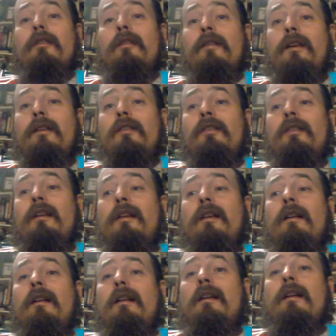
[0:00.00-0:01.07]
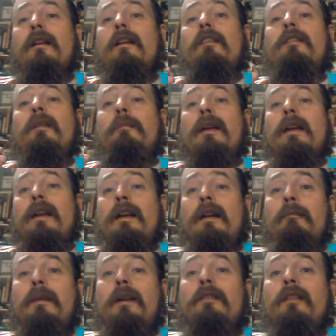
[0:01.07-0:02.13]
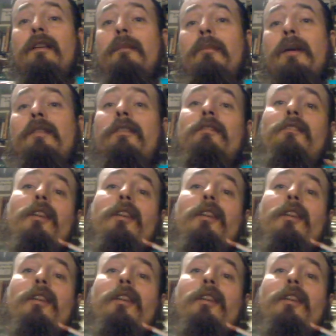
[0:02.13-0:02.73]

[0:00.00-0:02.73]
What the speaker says: reviews. It's a bit hit and miss at the best of